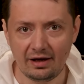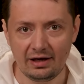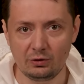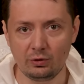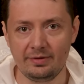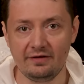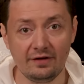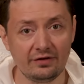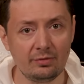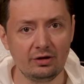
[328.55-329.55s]
and it will be
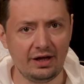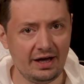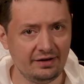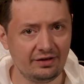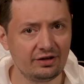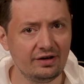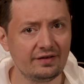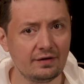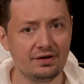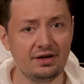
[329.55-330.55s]
visible, and in
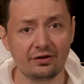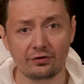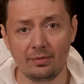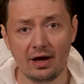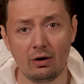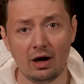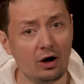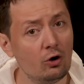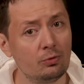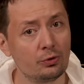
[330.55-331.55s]
37 years from now, I
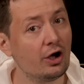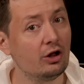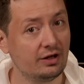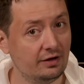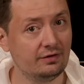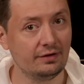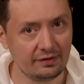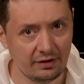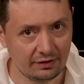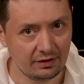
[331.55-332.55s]
hope we all get to
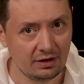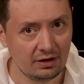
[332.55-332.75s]
see it.